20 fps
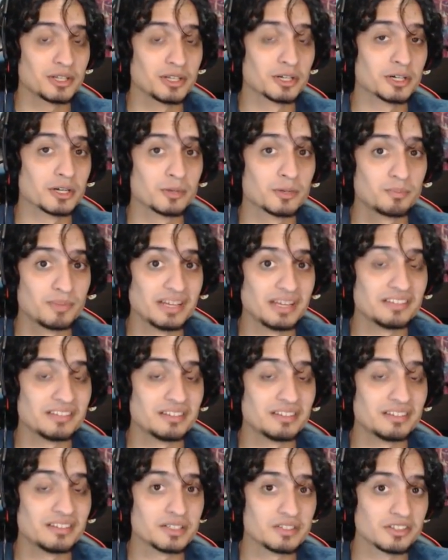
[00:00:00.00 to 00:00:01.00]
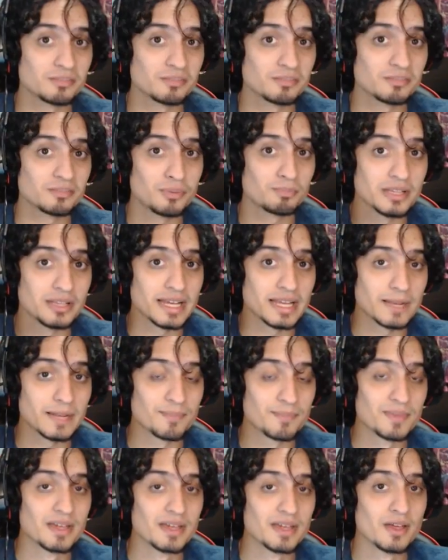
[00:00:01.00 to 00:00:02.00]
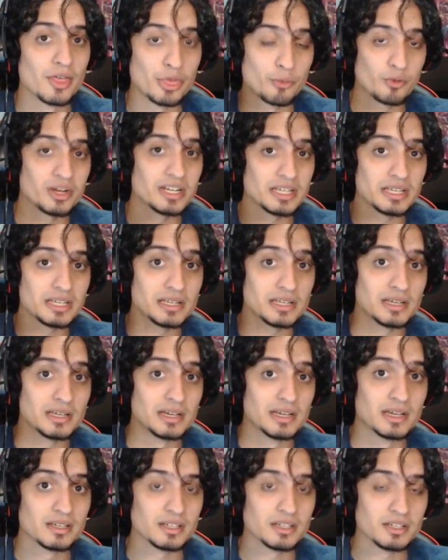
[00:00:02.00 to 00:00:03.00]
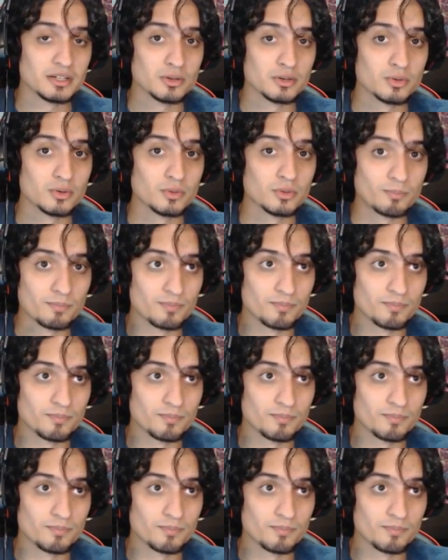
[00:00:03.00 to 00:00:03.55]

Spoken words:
going to basically just put like 3D, you know,